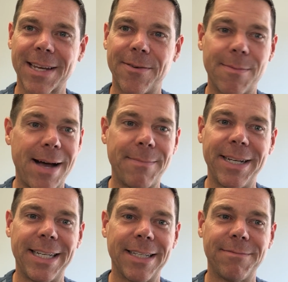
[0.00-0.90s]
Remind me
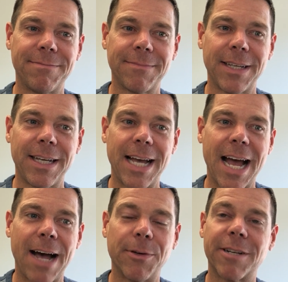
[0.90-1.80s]
again.
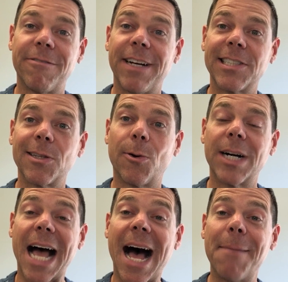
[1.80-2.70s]
I would confess,
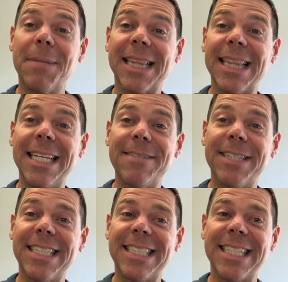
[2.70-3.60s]
Lord, I believe
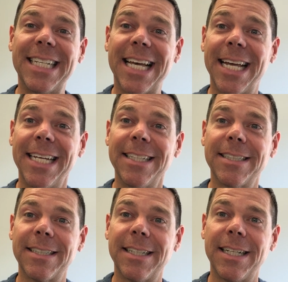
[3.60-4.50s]
it today
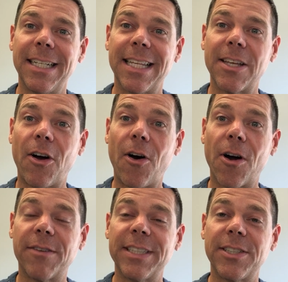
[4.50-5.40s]
that the
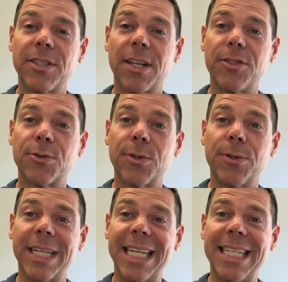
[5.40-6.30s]
harvest
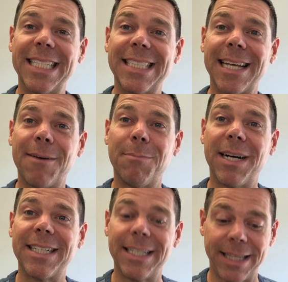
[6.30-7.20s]
truly is
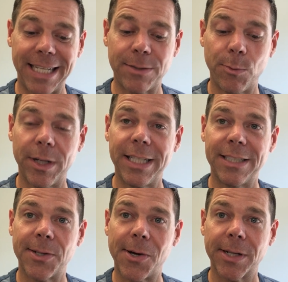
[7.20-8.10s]
abundant. That's what
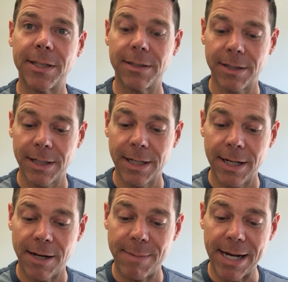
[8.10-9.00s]
he's talking
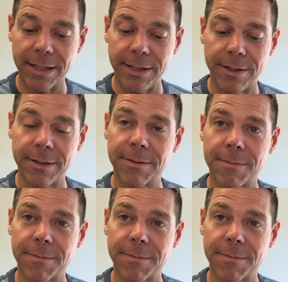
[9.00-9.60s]
about here.